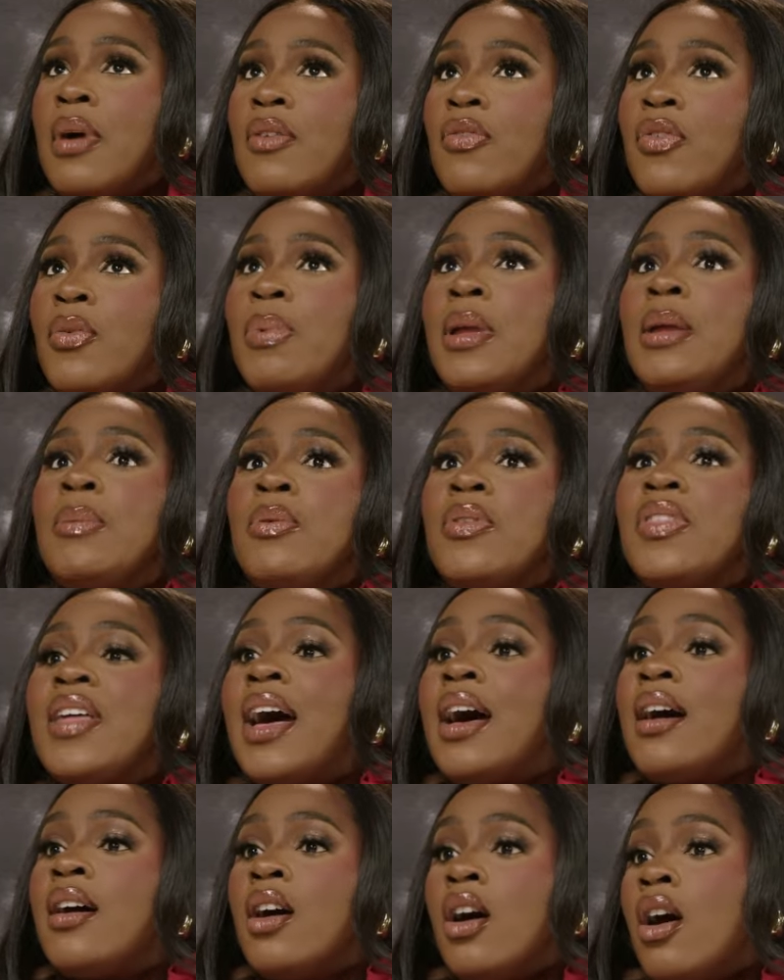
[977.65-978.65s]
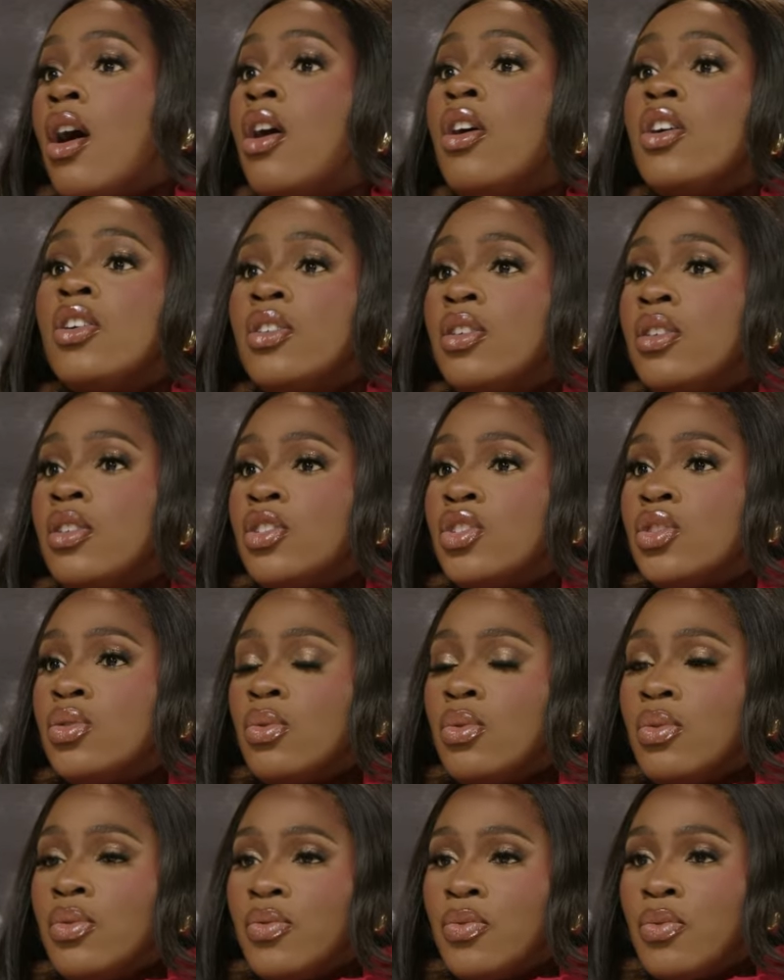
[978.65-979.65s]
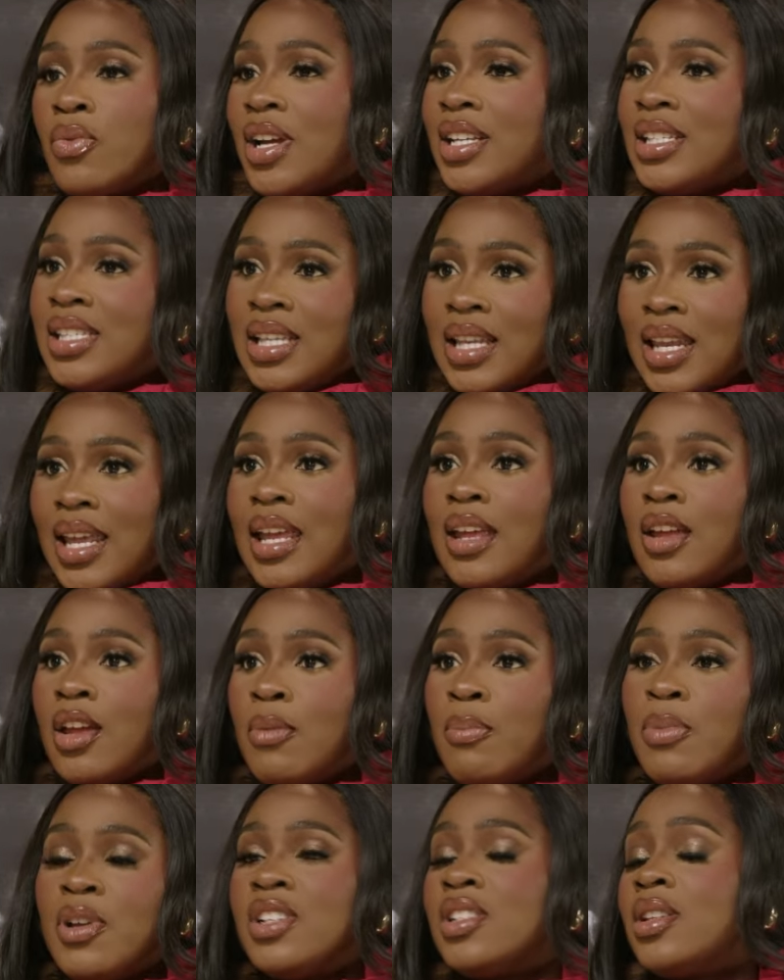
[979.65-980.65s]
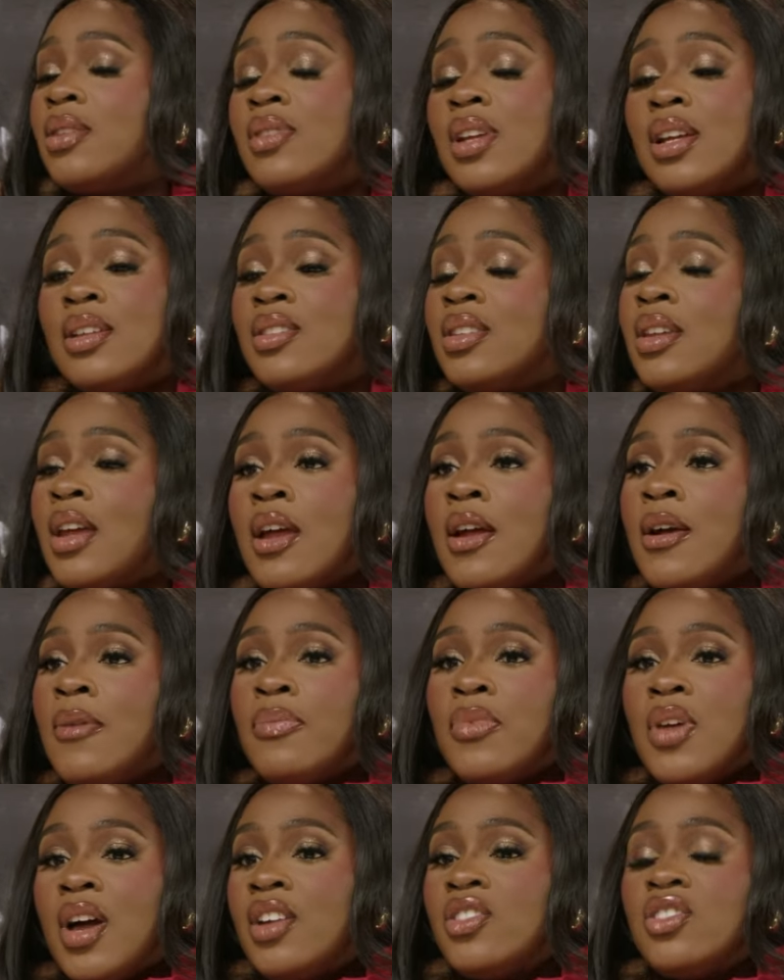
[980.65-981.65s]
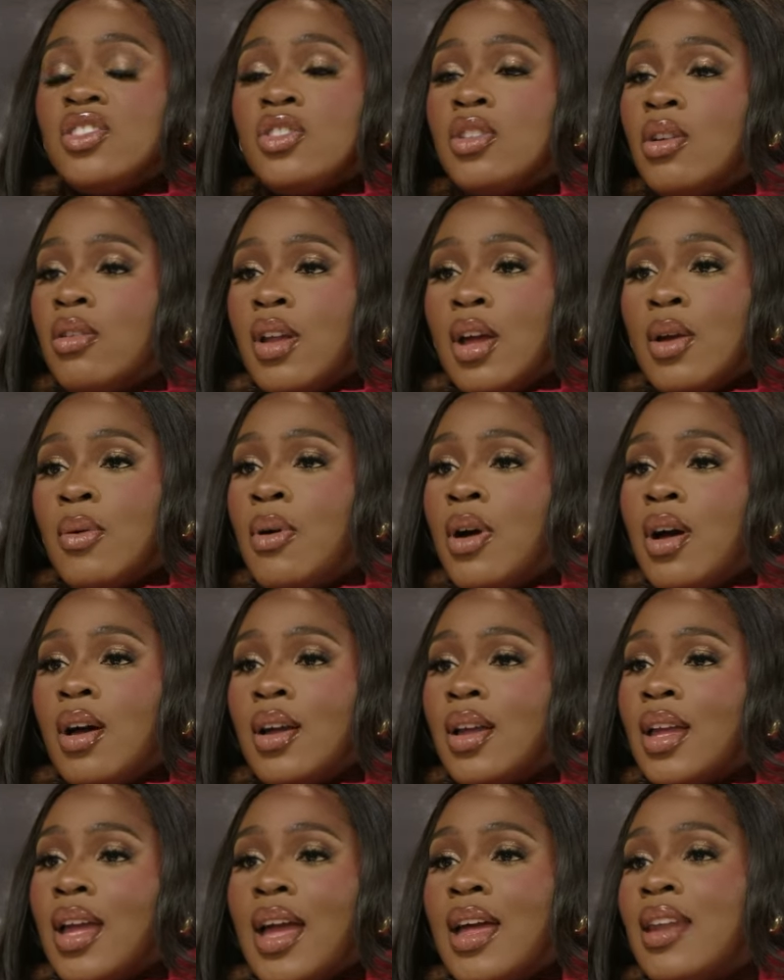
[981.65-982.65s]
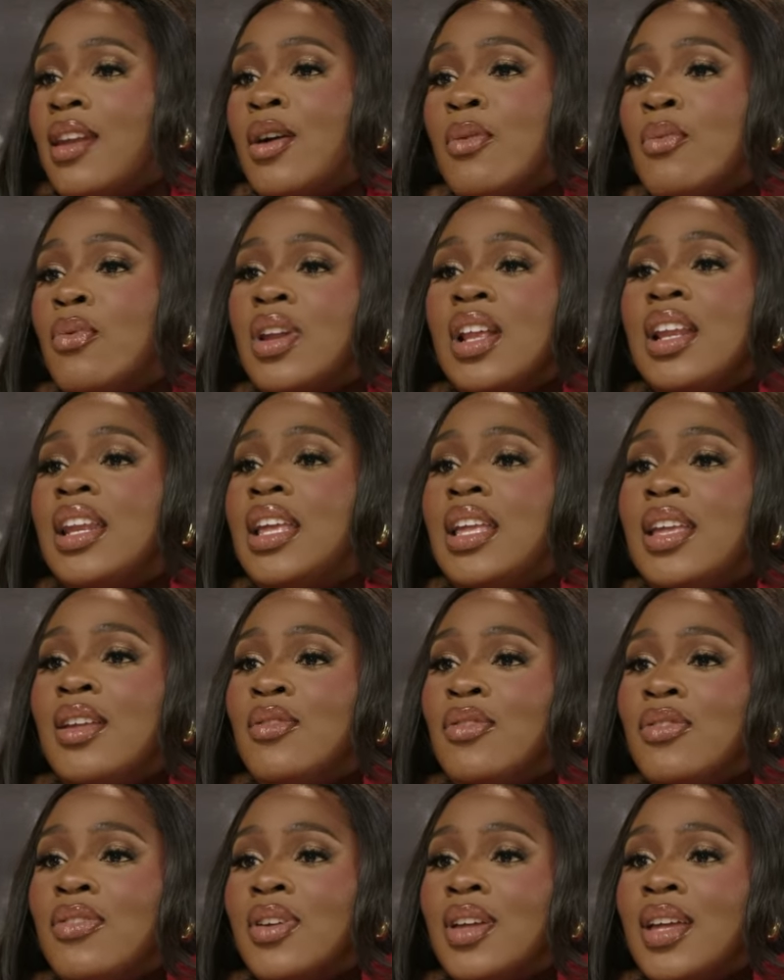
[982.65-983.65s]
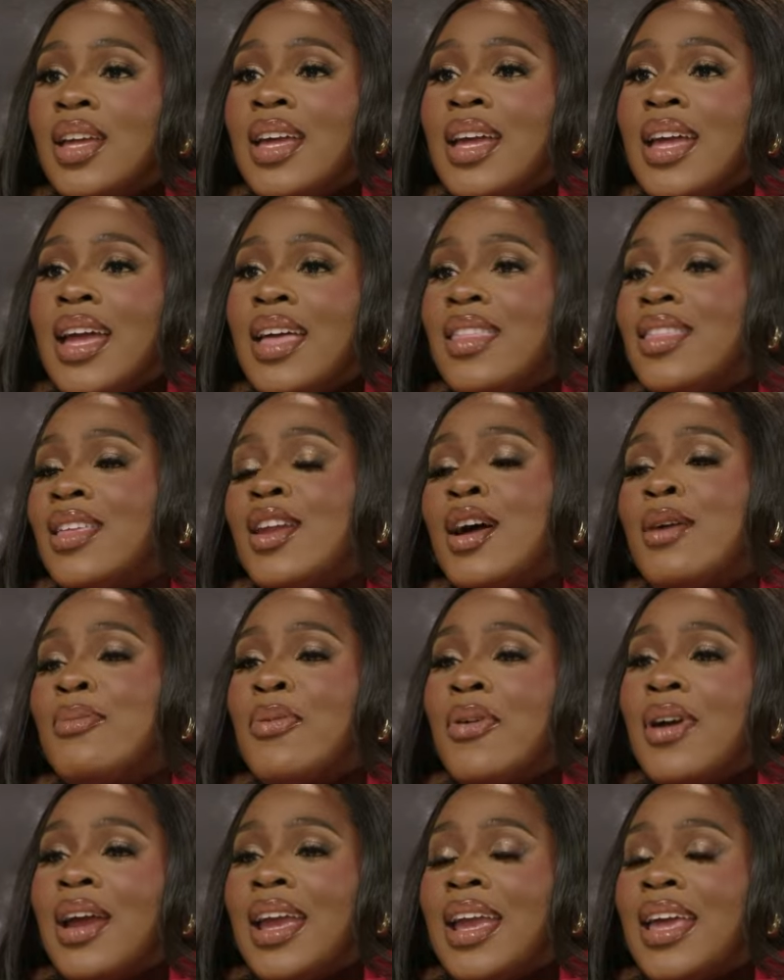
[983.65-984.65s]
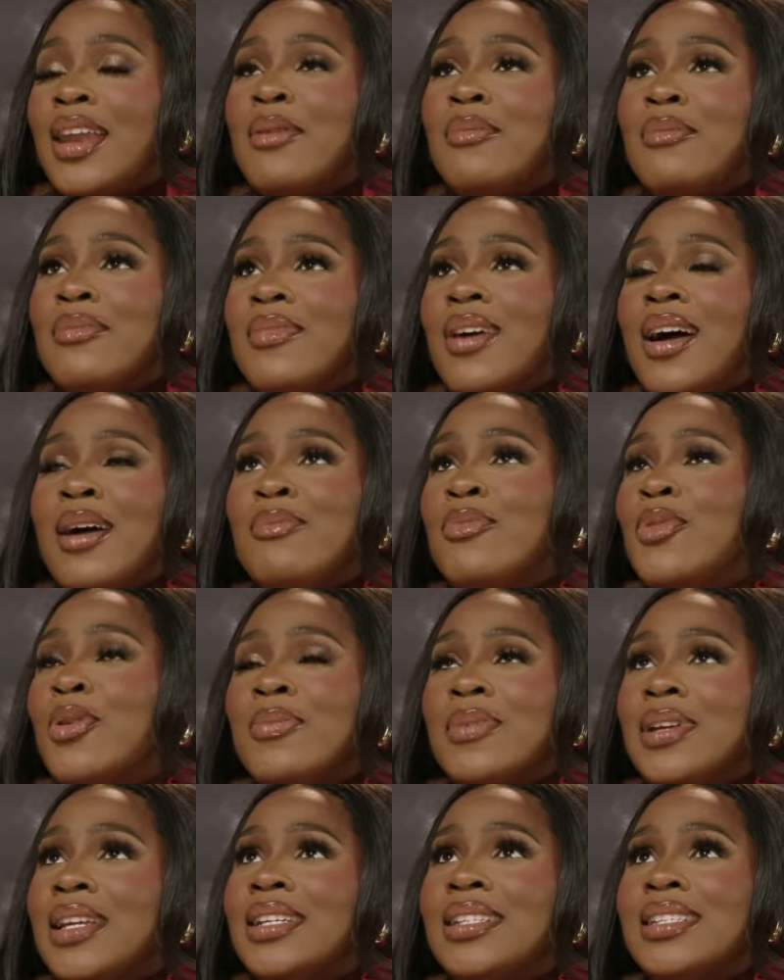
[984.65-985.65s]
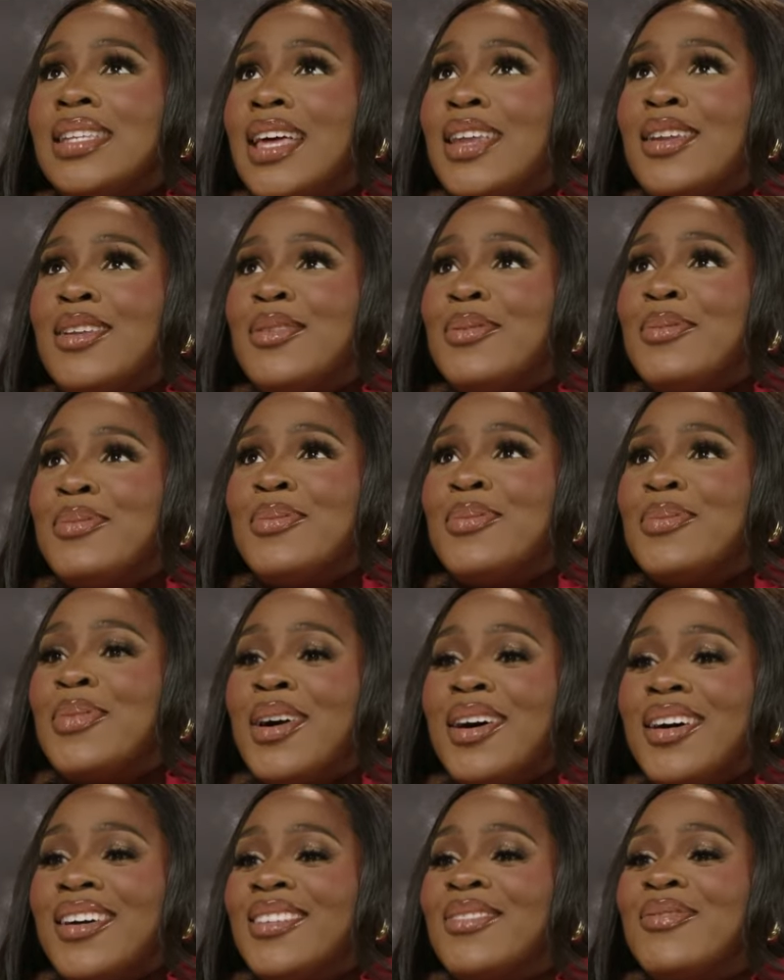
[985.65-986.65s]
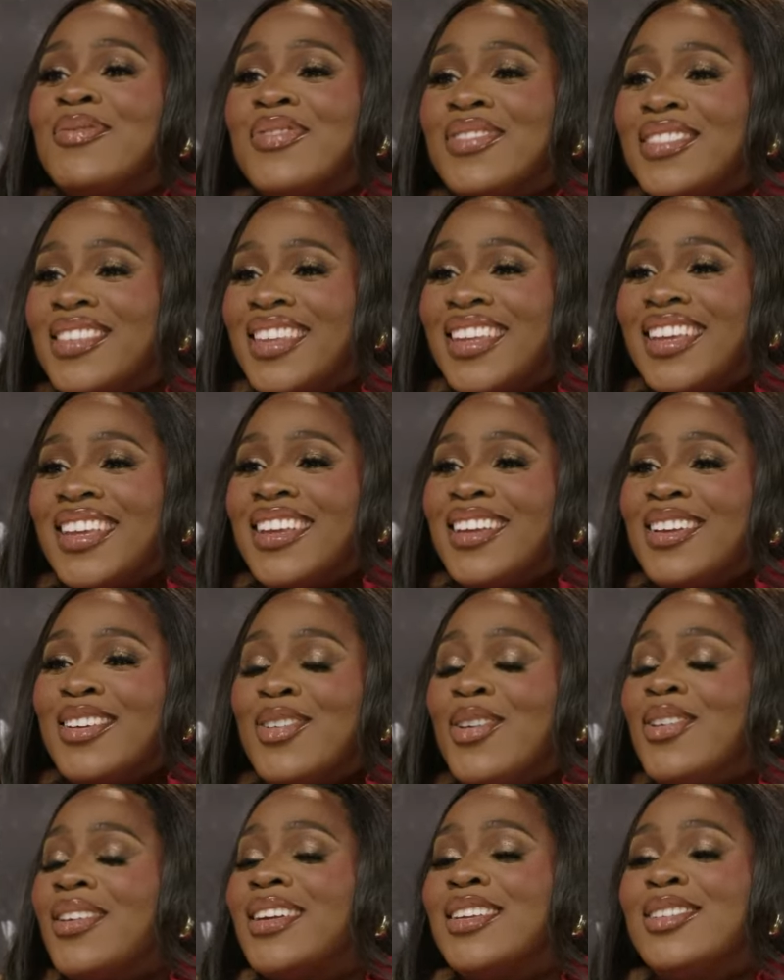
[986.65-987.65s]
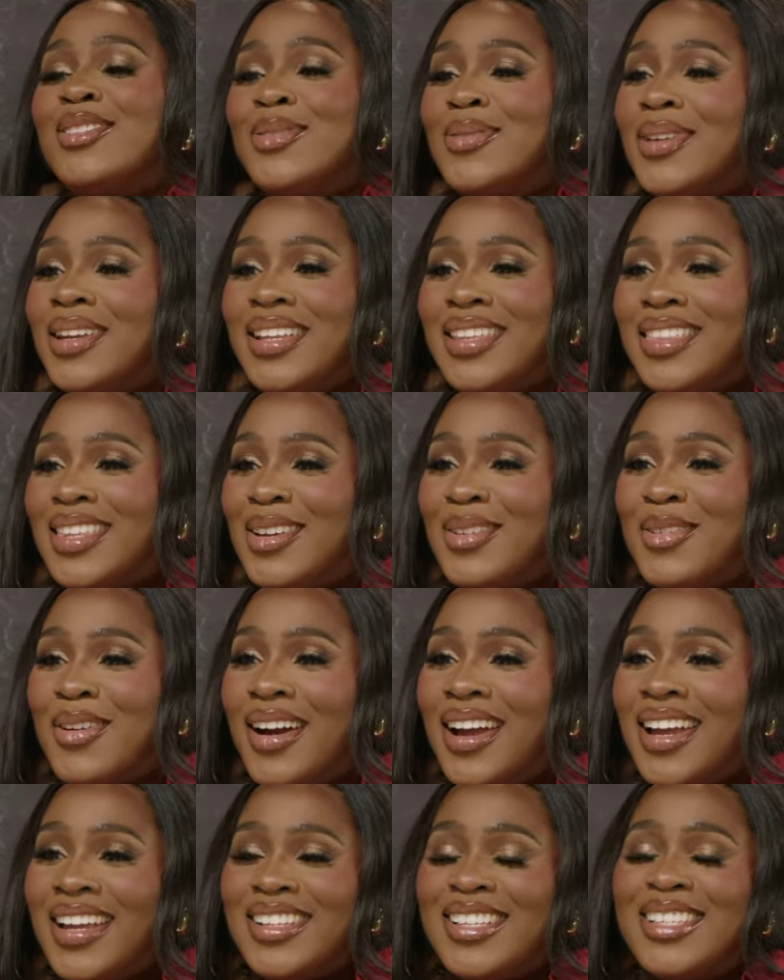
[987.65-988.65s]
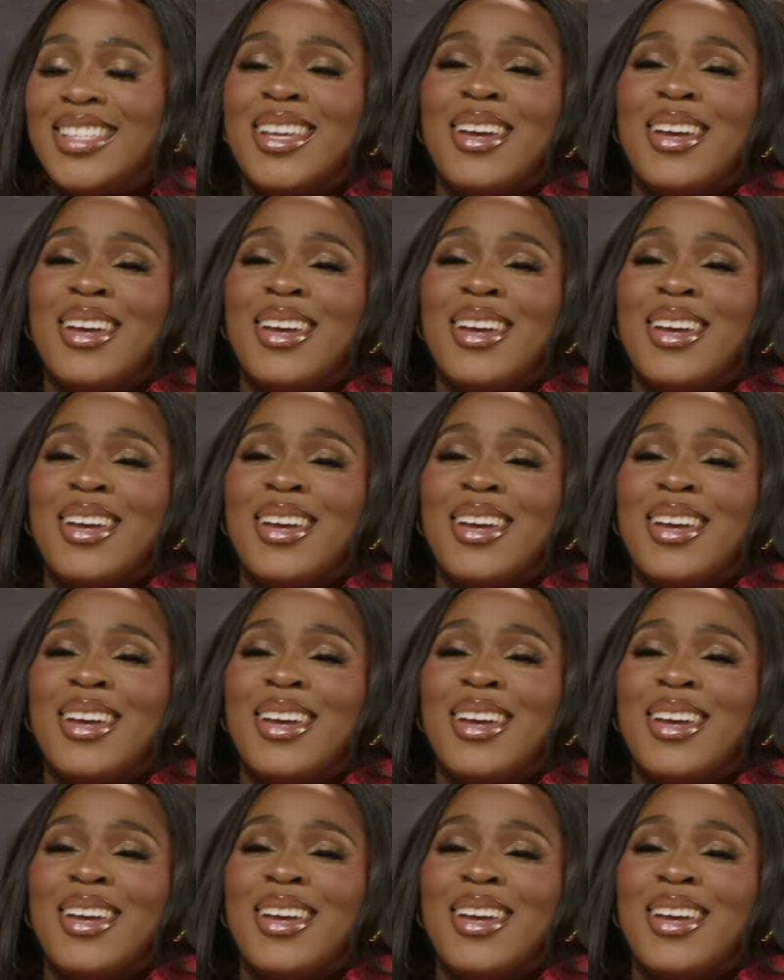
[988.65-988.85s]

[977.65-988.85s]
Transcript: For people that are sort of wrestling, because sometimes I just don't like work and I want to leave. And then I pray and I'm not being sent, but God can do anything, right?